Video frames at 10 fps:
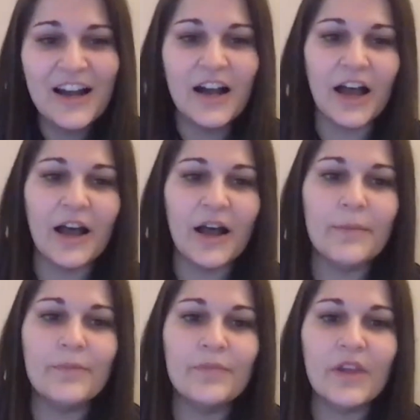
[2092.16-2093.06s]

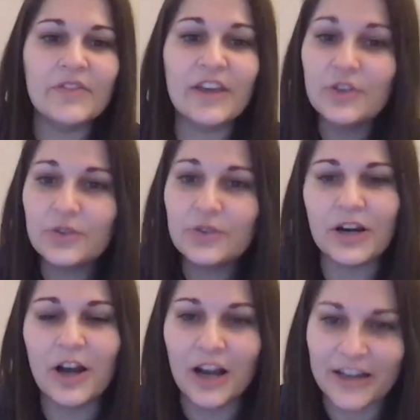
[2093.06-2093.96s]
Thank you to
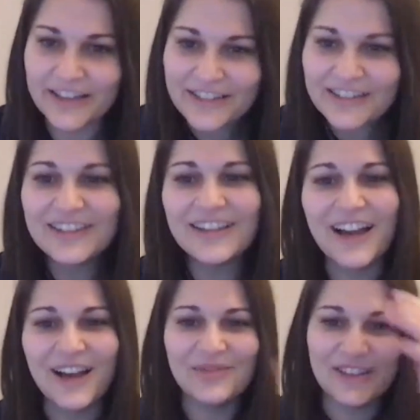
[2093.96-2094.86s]
our audience.
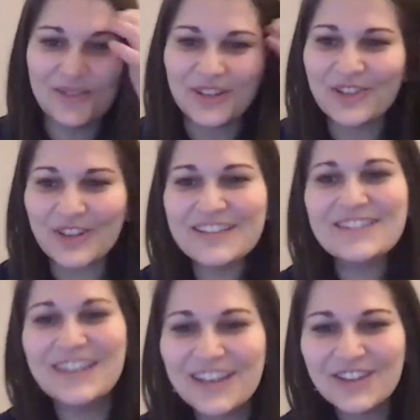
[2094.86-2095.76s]
It's really great
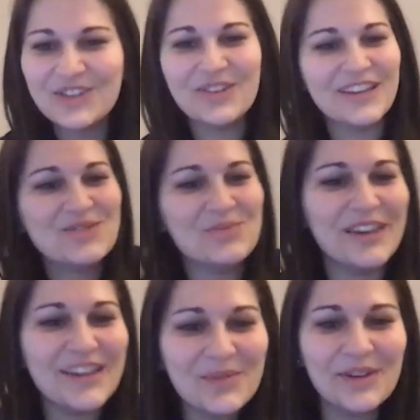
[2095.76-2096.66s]
seeing you each
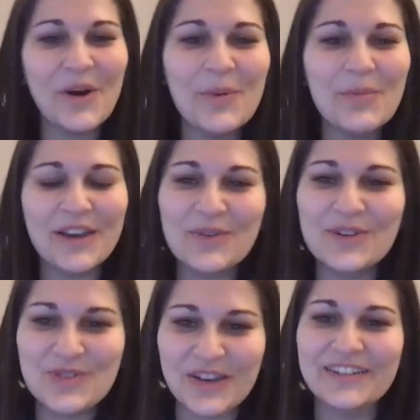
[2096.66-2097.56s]
week. We hope that you will
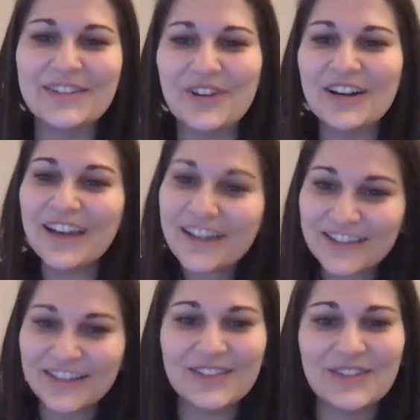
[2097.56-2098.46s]
join us for our next
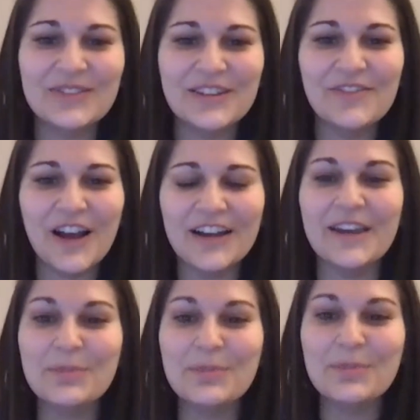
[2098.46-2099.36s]
exclusive on
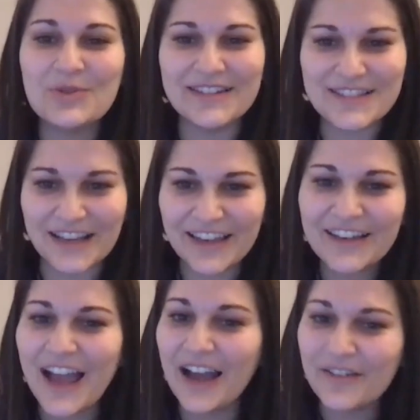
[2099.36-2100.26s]
April
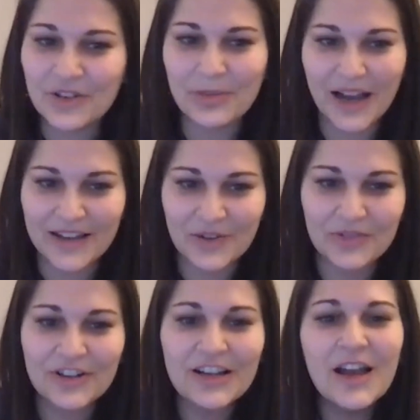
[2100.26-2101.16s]
22nd after
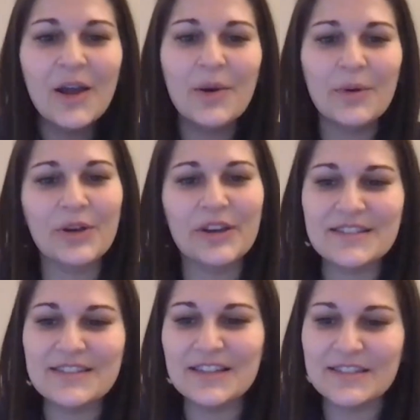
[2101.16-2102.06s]
Passover. We're going
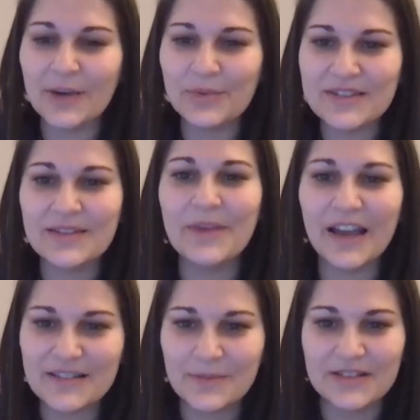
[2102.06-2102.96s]
to sit down with some
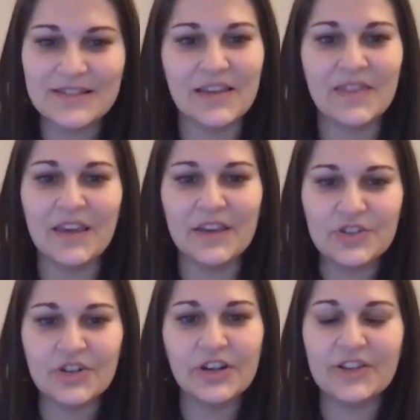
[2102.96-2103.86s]
experts in the
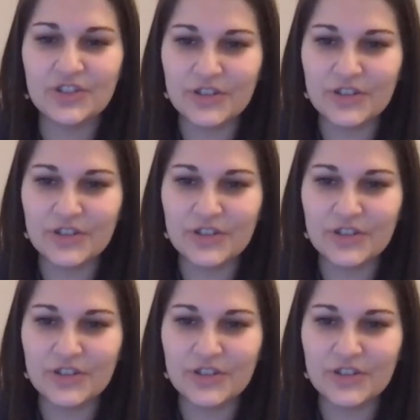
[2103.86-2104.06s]
international